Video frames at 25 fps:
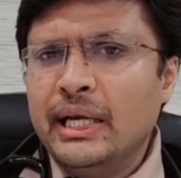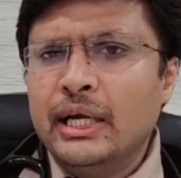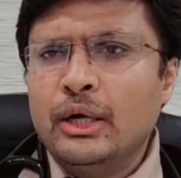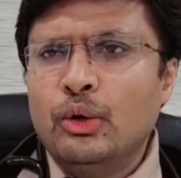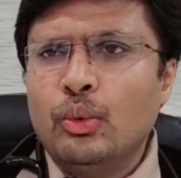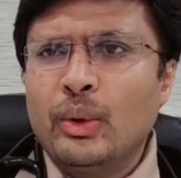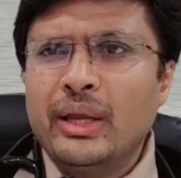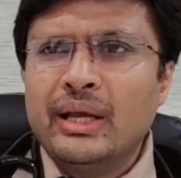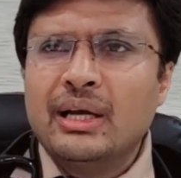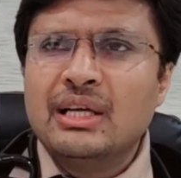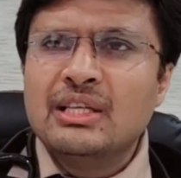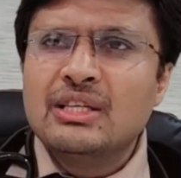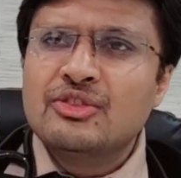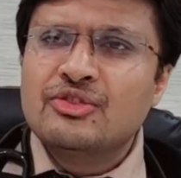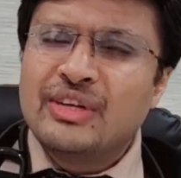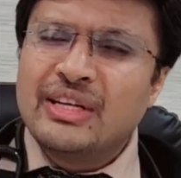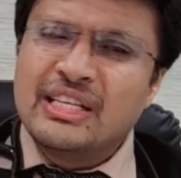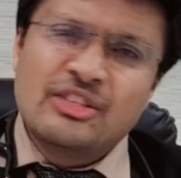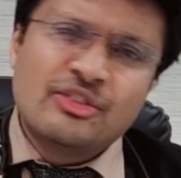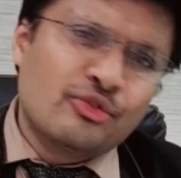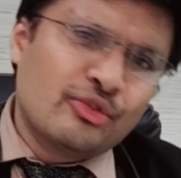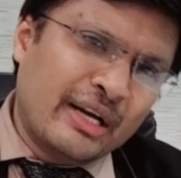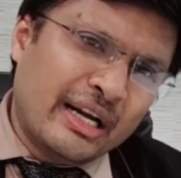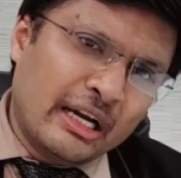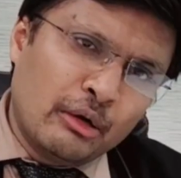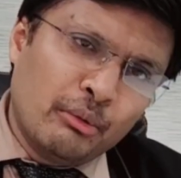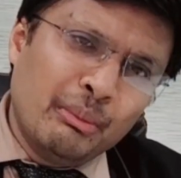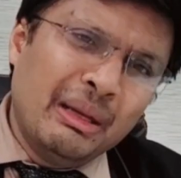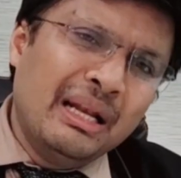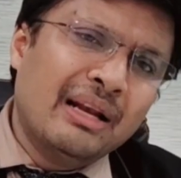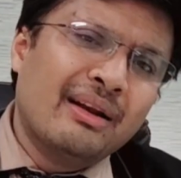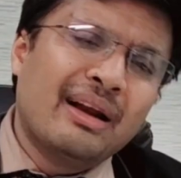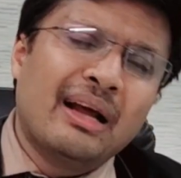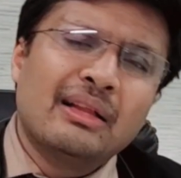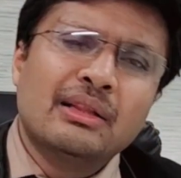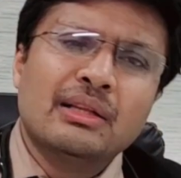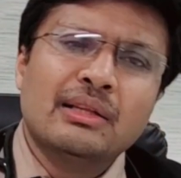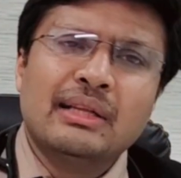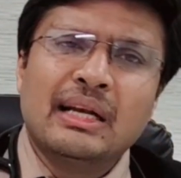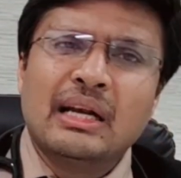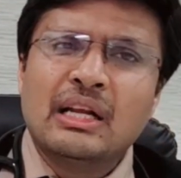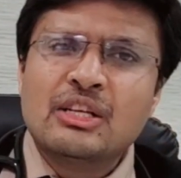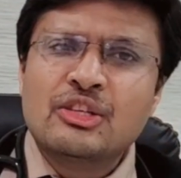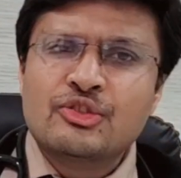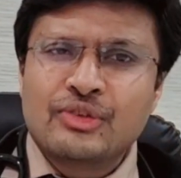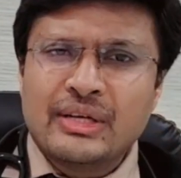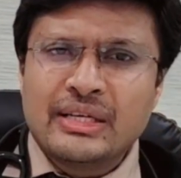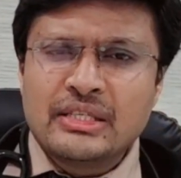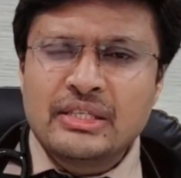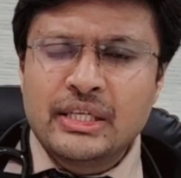doing a stress treadmill rather than a
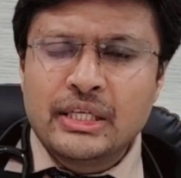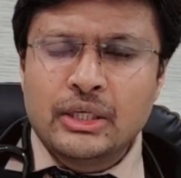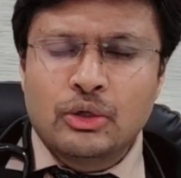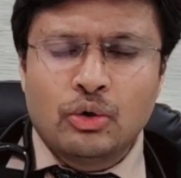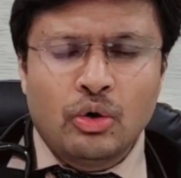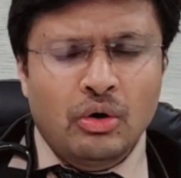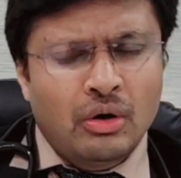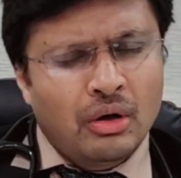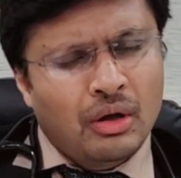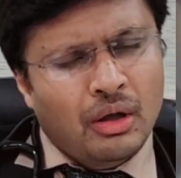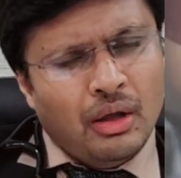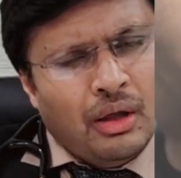stress echo.